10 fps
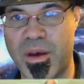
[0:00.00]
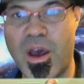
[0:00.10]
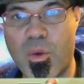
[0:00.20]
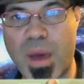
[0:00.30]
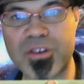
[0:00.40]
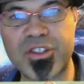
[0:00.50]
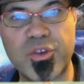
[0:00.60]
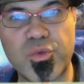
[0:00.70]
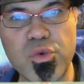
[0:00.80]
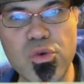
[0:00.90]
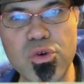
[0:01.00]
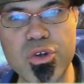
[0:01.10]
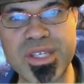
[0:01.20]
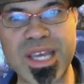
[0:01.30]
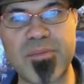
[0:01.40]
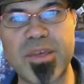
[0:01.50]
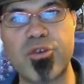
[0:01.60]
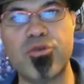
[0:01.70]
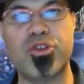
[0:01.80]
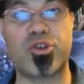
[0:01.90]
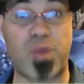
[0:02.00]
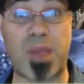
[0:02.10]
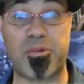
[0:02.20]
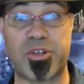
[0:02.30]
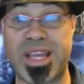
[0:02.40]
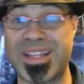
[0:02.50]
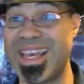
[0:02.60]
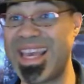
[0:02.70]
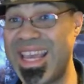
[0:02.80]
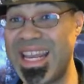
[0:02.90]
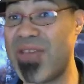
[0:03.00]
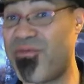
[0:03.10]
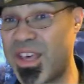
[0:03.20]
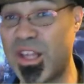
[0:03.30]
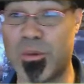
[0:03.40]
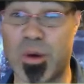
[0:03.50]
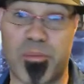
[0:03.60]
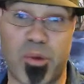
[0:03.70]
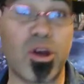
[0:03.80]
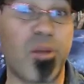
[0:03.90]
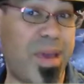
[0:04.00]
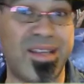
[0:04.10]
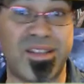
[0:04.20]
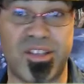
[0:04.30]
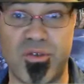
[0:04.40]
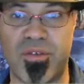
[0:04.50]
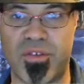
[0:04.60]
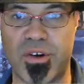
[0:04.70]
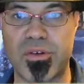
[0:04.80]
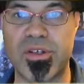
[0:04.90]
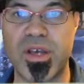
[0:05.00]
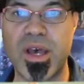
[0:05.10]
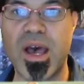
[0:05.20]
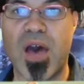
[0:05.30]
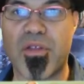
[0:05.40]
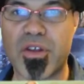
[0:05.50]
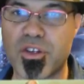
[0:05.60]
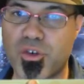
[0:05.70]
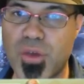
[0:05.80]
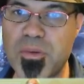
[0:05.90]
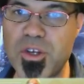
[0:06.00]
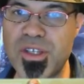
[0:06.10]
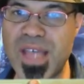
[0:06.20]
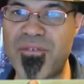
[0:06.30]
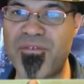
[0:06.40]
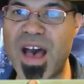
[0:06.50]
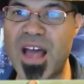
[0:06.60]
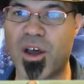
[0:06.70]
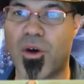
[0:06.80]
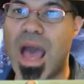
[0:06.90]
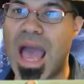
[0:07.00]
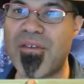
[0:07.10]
Whilst the rules can be used to represent any film or book-based universe, the descriptions that follow have